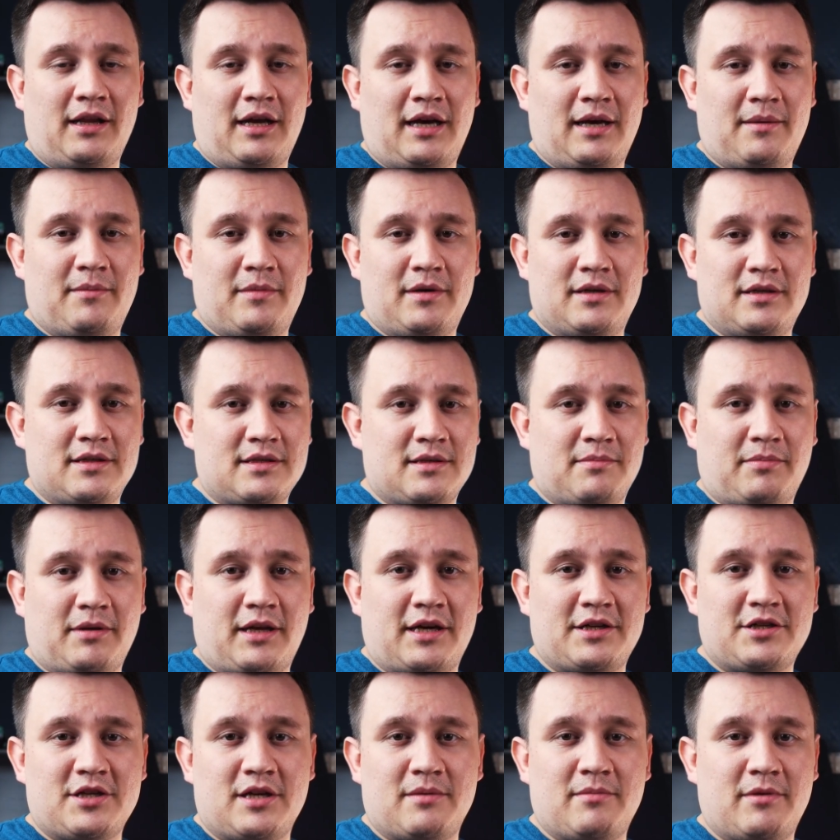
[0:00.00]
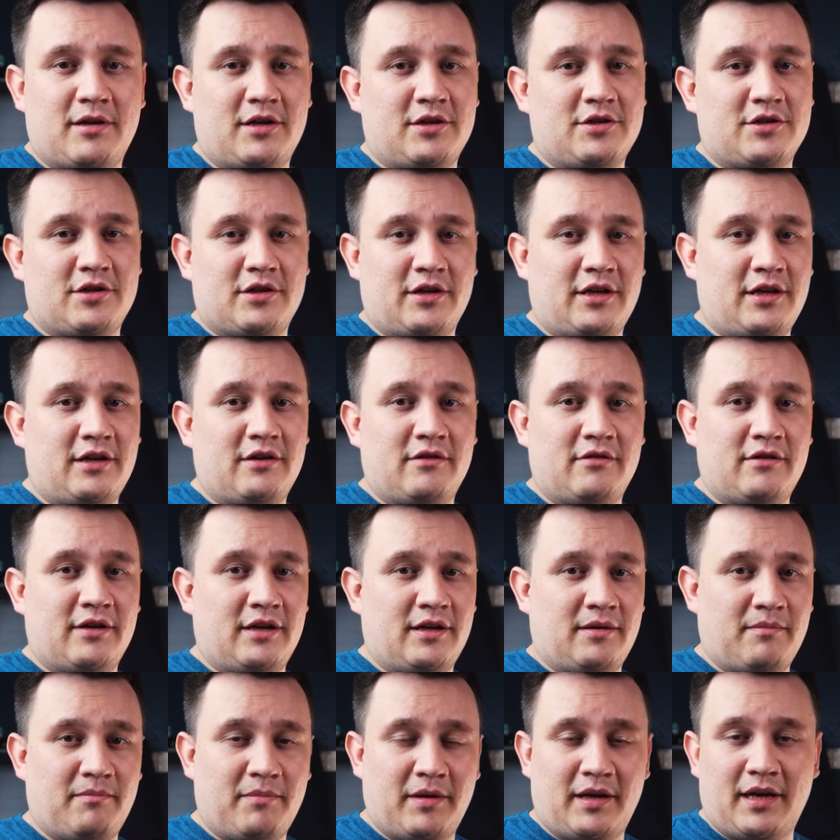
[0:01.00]
I'm a supply chain manager here
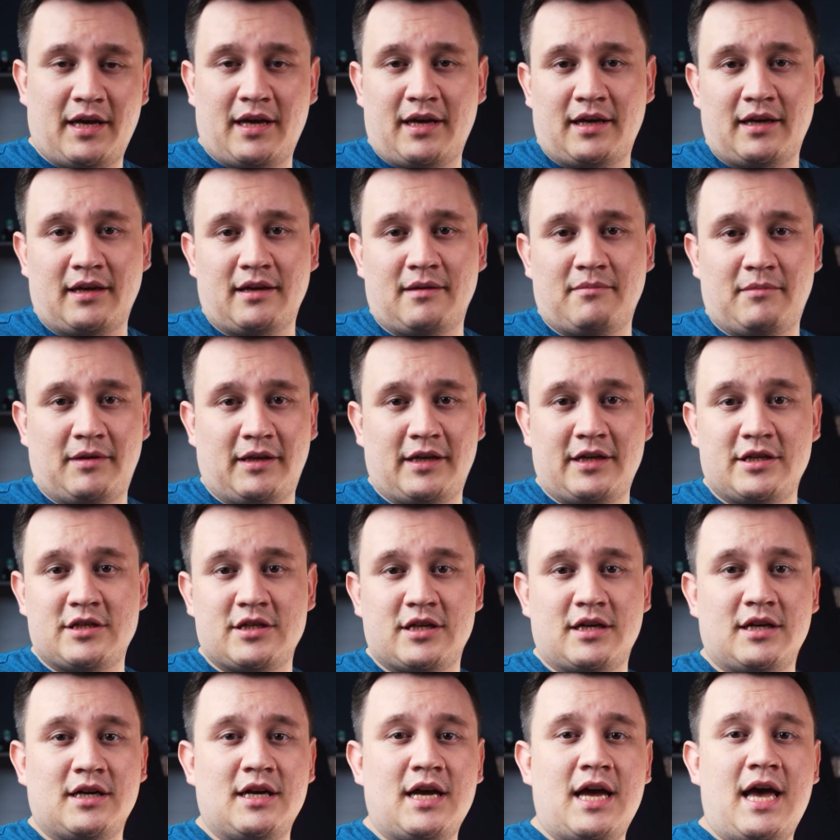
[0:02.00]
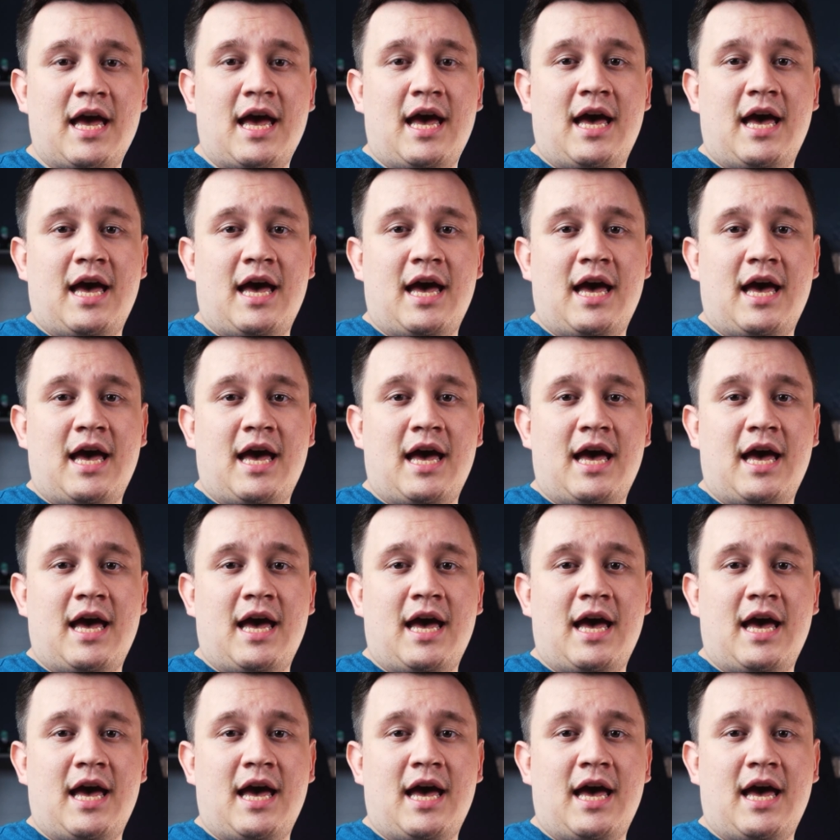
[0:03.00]
in Penang, Malaysia.